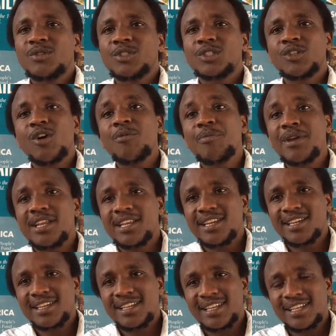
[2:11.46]
storm in
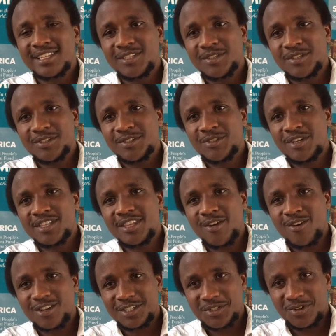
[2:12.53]
during the
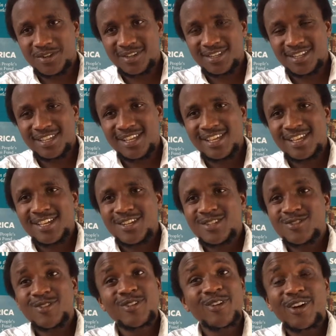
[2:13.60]
auction.
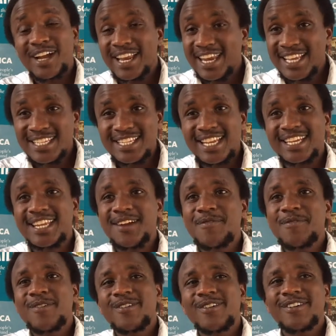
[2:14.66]
So we organized a
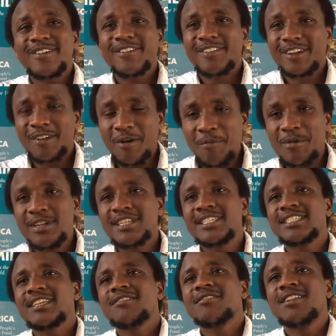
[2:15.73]
demo, the community
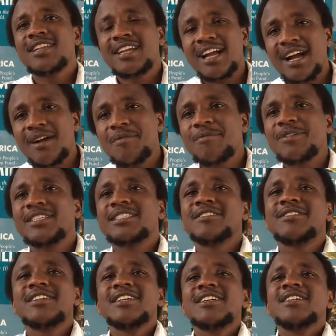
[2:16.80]
said we'll come.
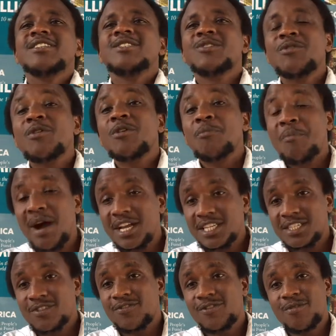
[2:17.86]
So we
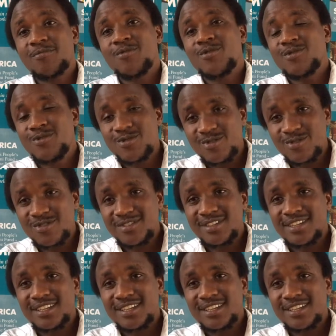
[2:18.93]
marched from Mukuru